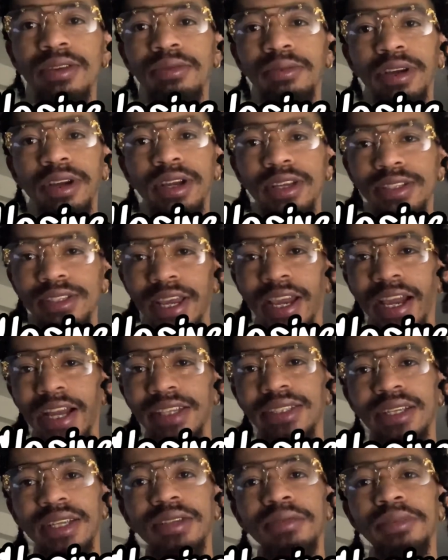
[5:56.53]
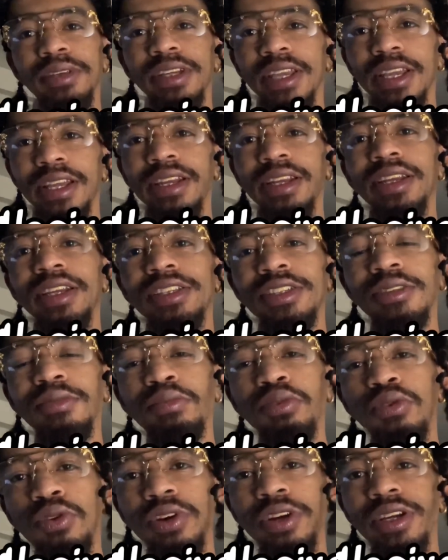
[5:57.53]
Because like I said in the beginning, it's
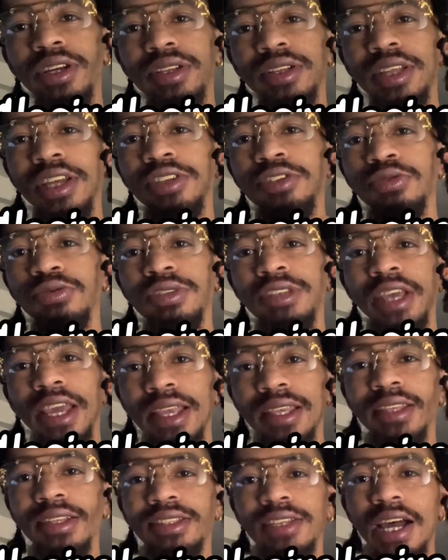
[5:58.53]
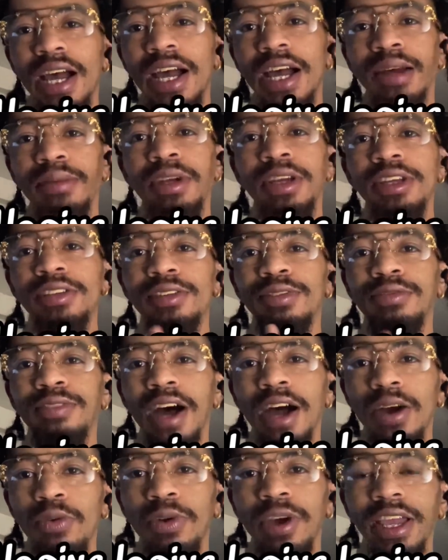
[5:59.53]
important that you take the time to
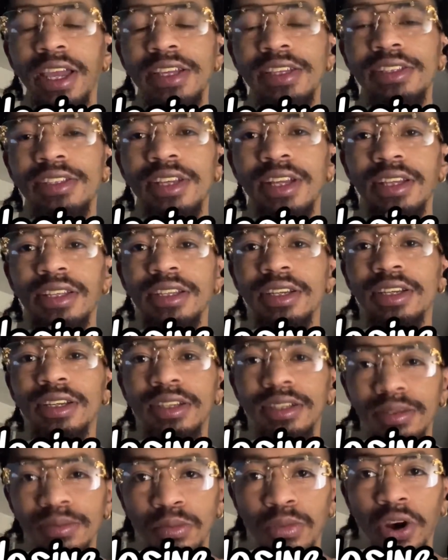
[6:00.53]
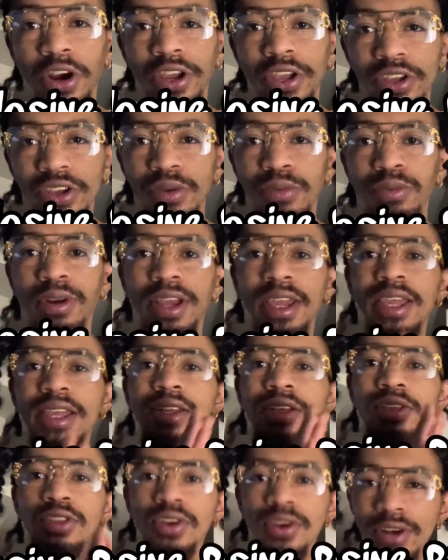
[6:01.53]
find ways to market your brand,
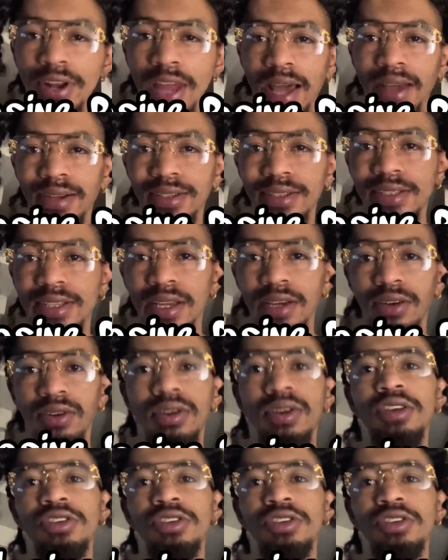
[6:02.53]
learn to sell,